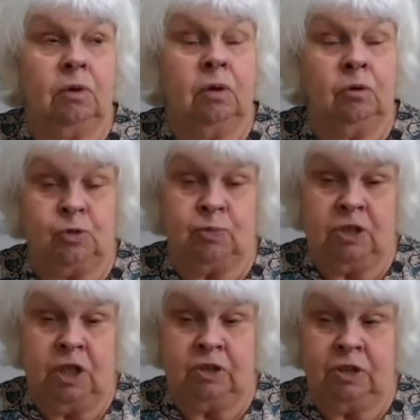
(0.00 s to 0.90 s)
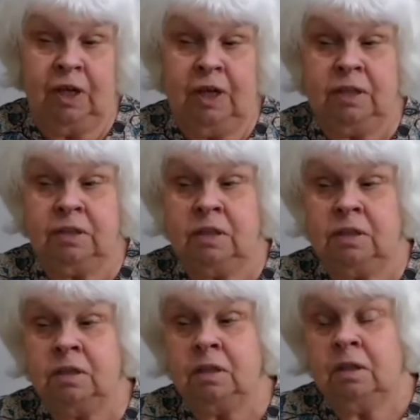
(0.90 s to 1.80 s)
Oxbridge
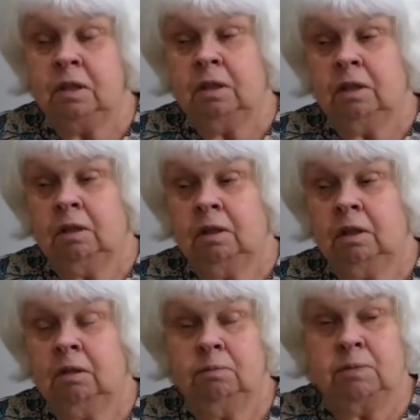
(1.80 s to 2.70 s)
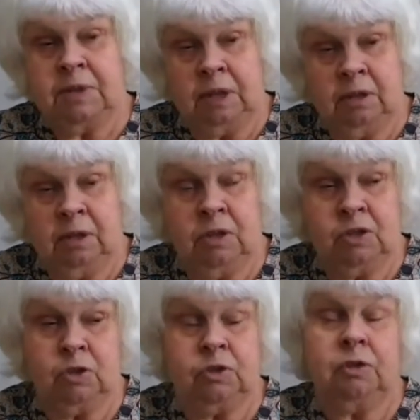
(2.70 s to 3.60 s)
educated,
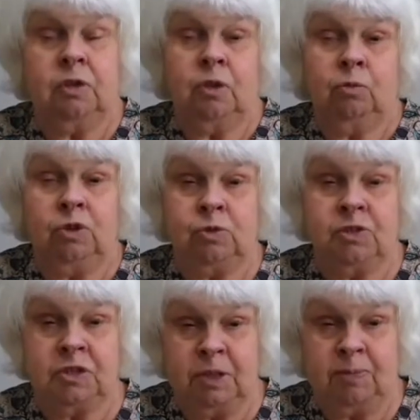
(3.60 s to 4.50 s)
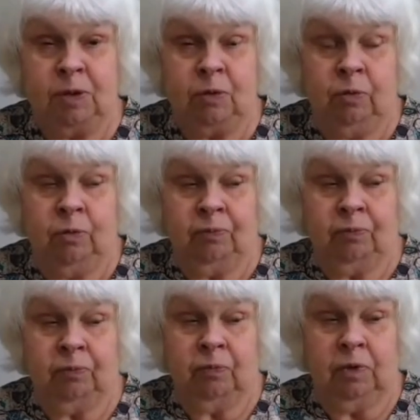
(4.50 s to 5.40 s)
Sandhurst, which was the typical
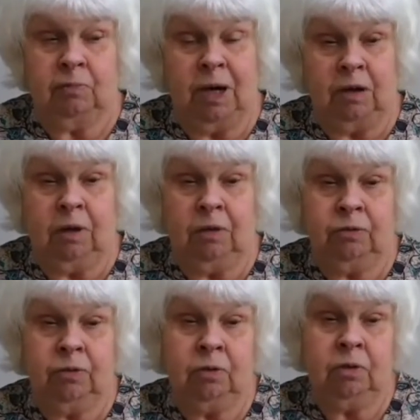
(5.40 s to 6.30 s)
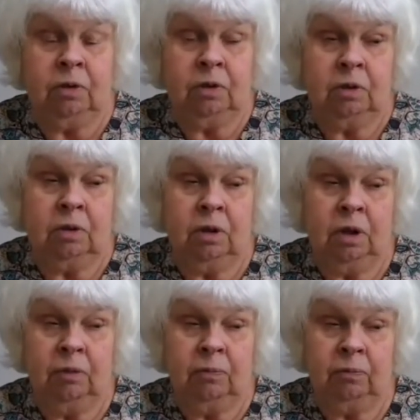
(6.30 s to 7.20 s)
background for
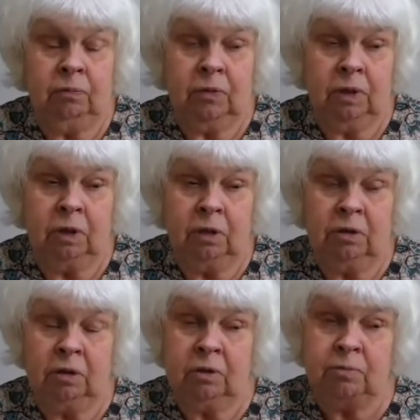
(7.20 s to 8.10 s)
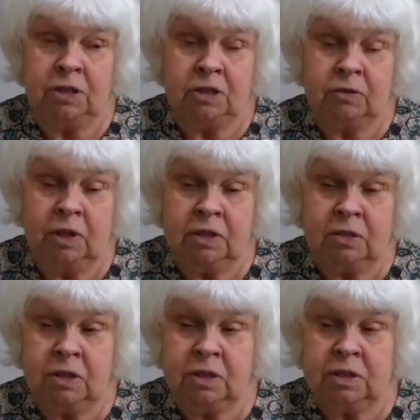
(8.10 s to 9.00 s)
colonial
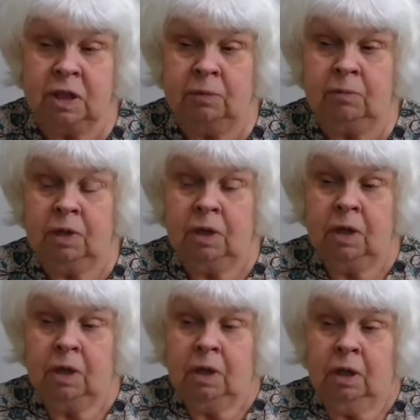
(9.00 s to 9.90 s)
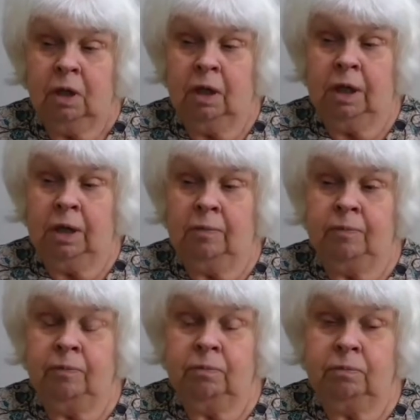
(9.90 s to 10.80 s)
administrators at the time.
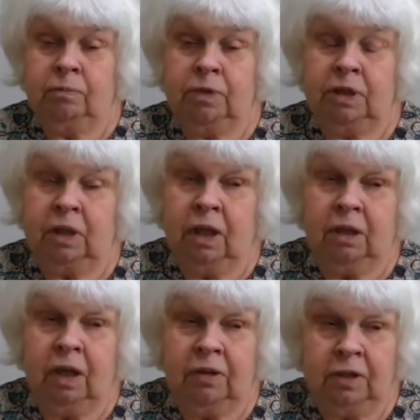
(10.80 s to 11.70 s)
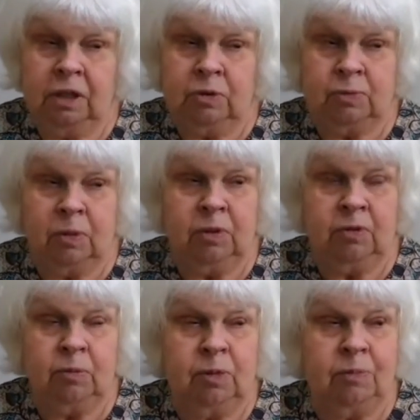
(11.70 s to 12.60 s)
But I think he was probably
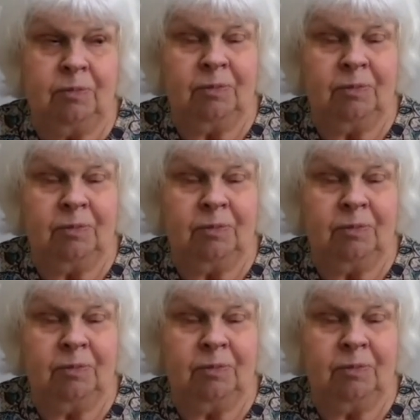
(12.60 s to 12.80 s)
from a